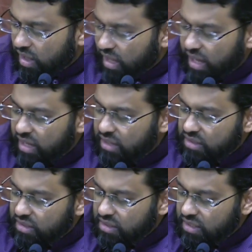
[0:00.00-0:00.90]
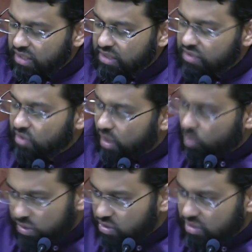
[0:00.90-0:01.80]
and he does not
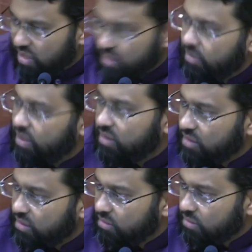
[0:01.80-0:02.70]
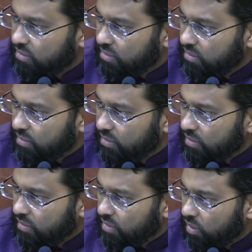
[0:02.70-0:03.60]
want to take the medicine.
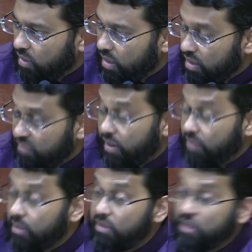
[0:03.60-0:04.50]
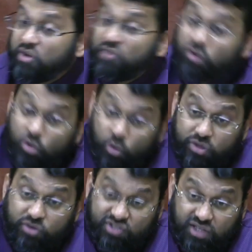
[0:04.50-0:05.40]
Okay? In fact, maybe they don't even know
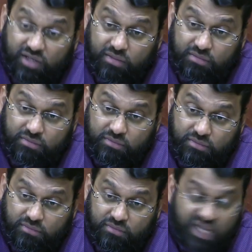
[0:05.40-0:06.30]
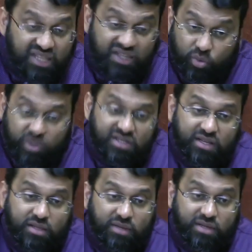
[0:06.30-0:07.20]
they're sick and they don't want to
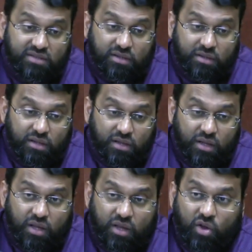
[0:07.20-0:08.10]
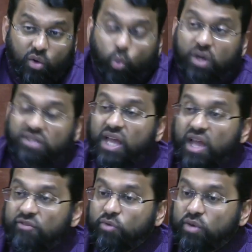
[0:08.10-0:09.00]
take the medicine.
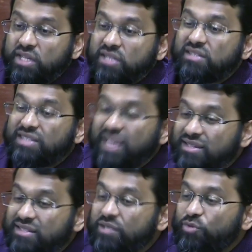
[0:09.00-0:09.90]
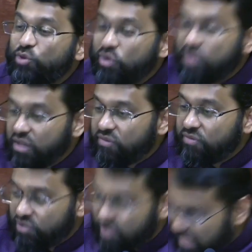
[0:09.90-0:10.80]
Whatever incentive you
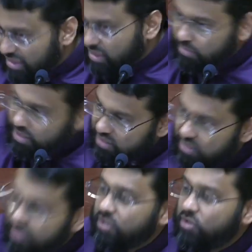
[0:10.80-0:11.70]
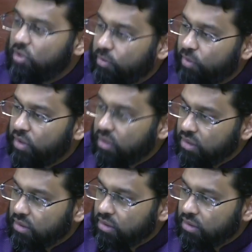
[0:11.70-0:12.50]
give to get the medicine into their body,